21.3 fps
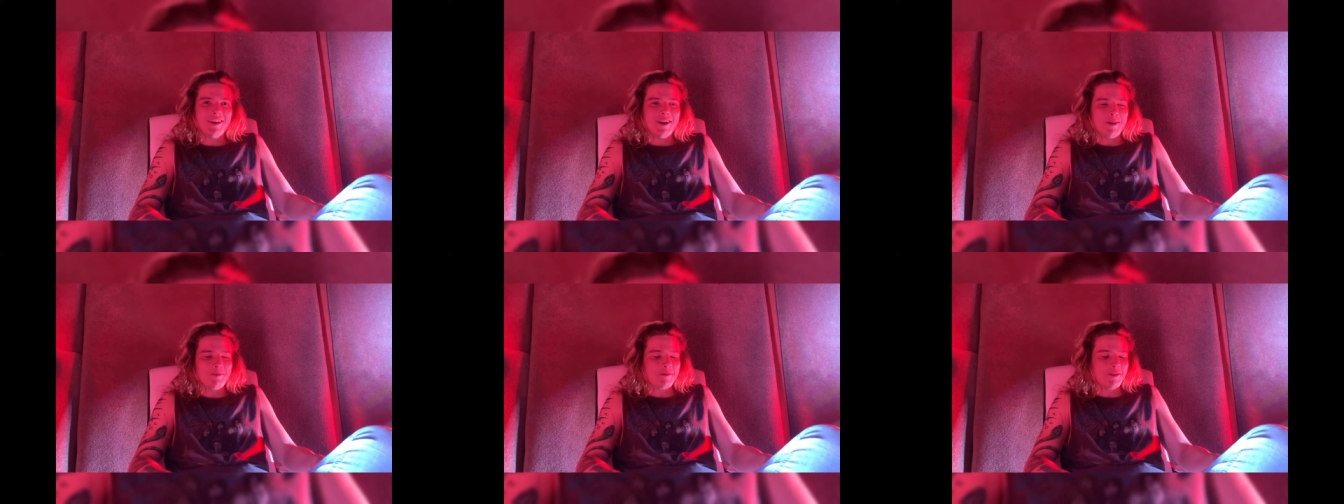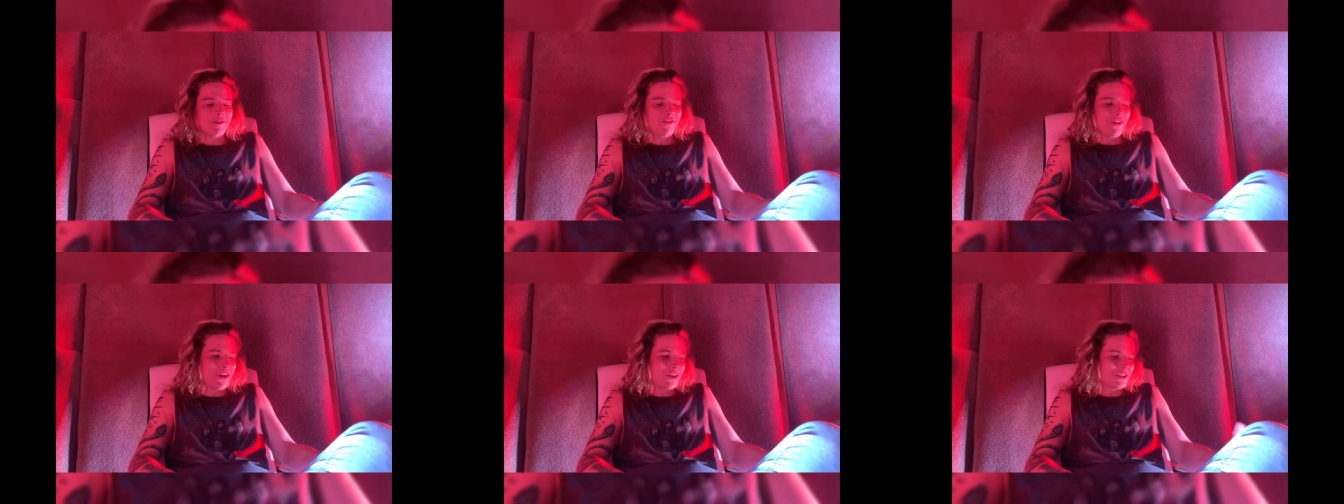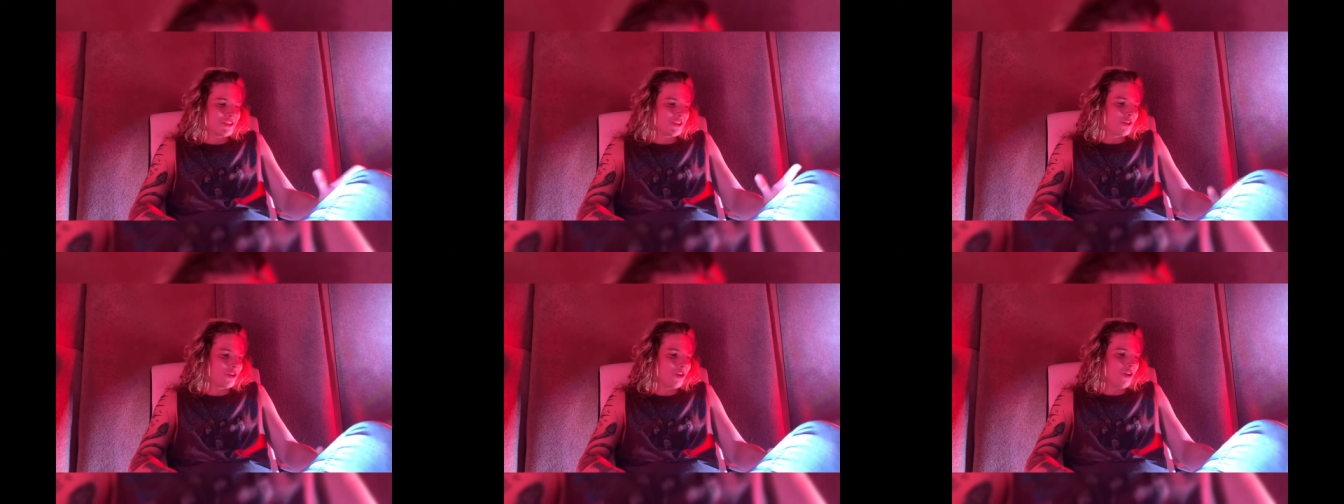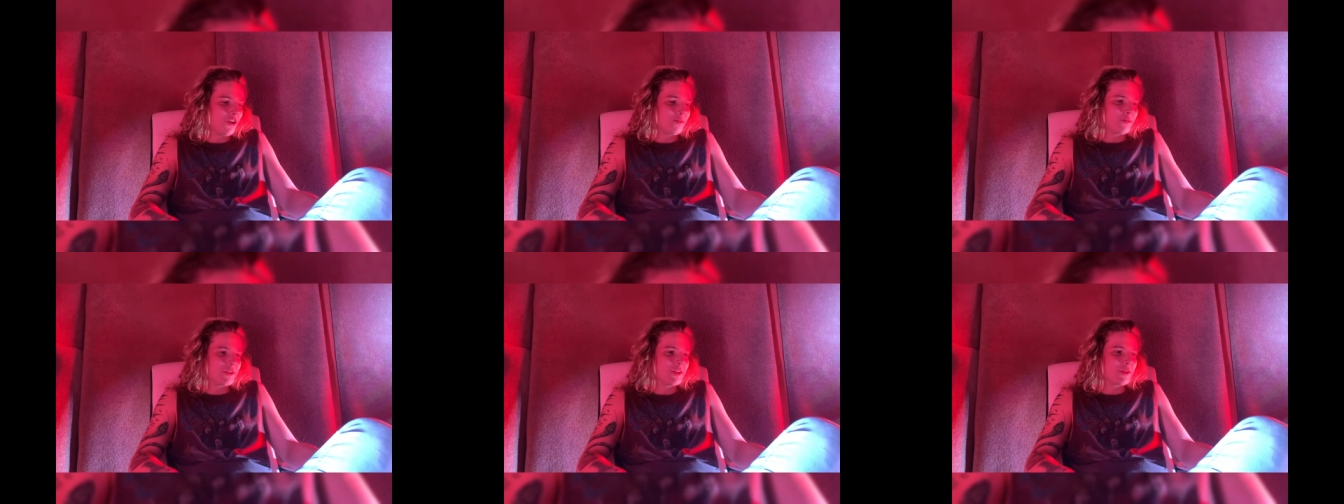and we eventually
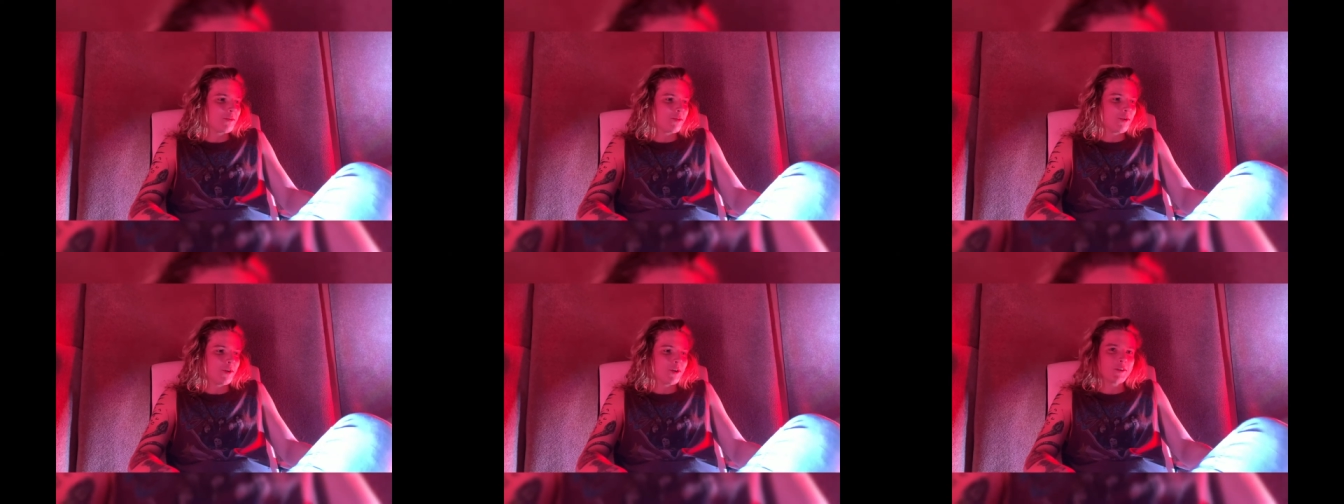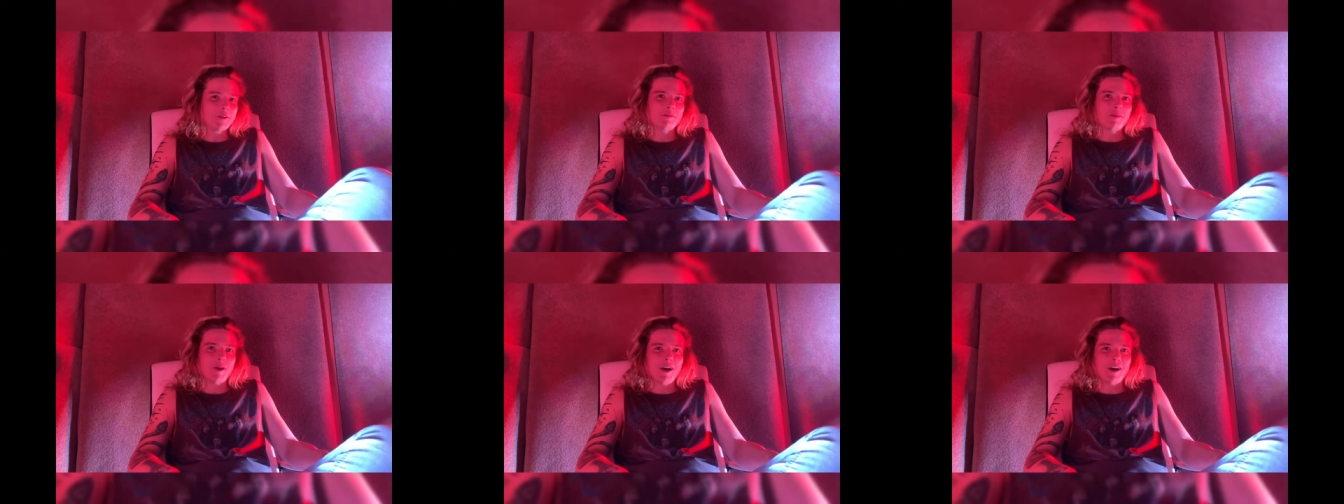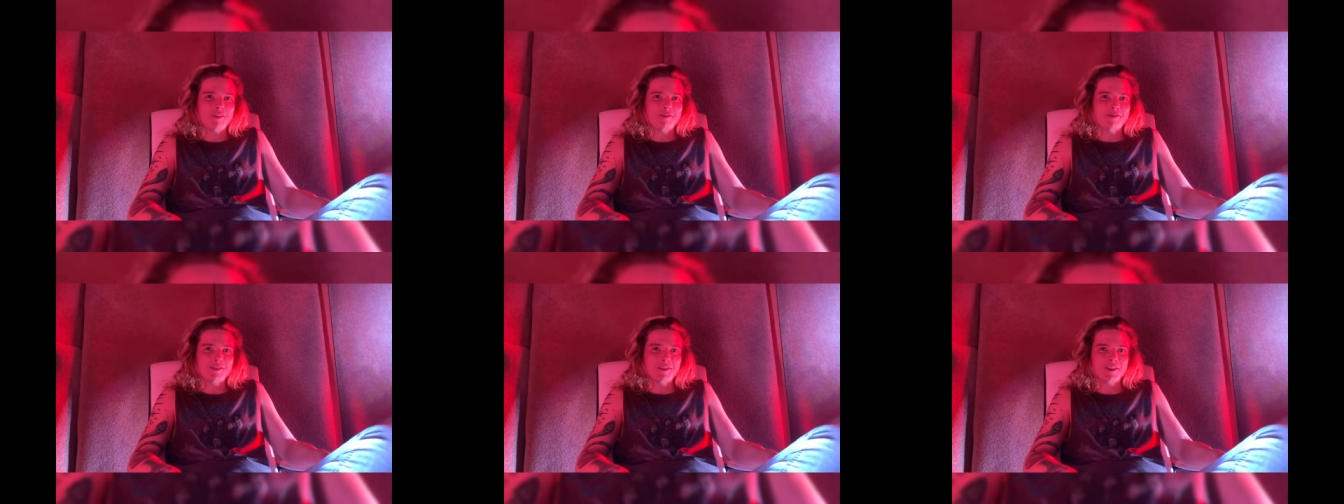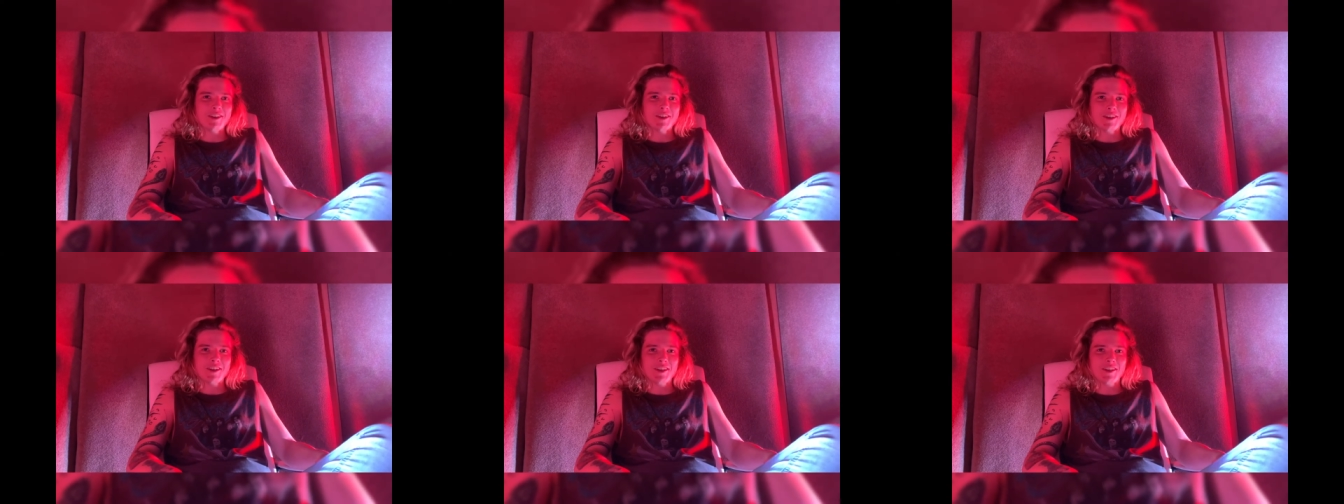got him, and he brought his pal
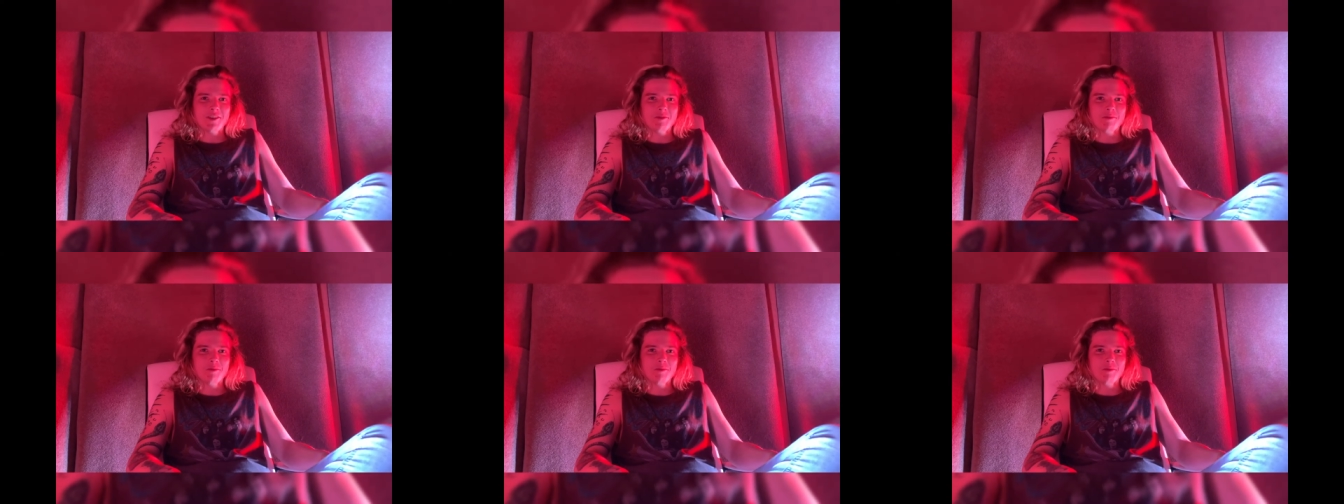Fergie,